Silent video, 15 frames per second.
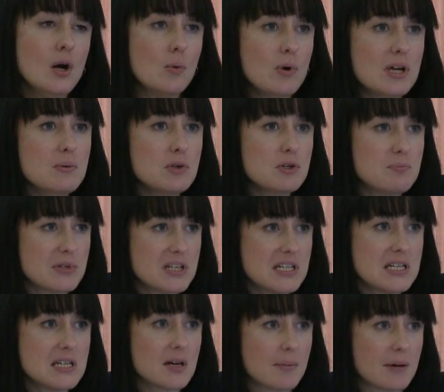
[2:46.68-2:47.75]
we would
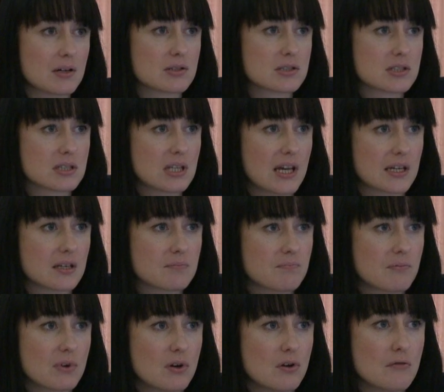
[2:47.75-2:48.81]
be about like
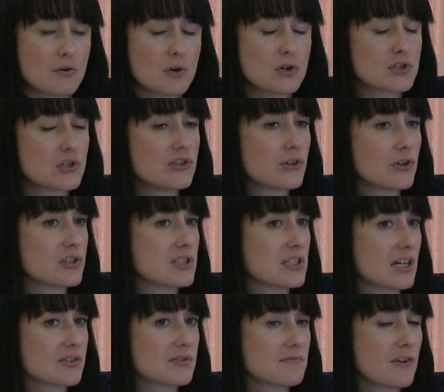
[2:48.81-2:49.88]
over
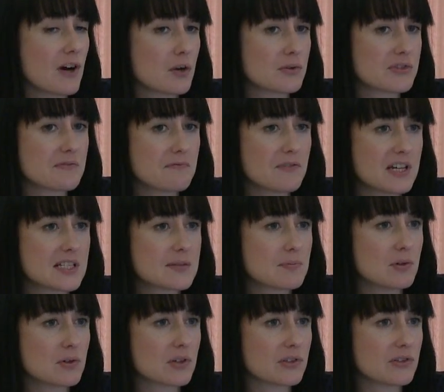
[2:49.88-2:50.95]
130,000 followers on
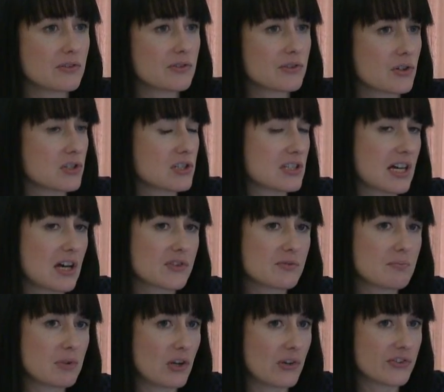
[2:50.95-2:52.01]
Facebook and
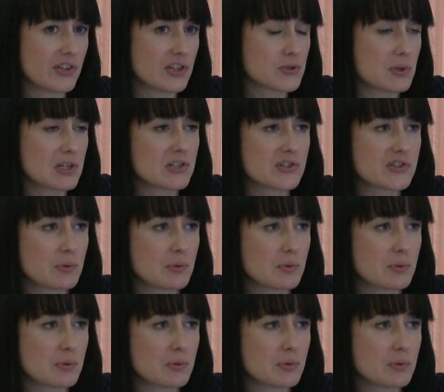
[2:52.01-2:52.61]
30,000 plus on Twitter.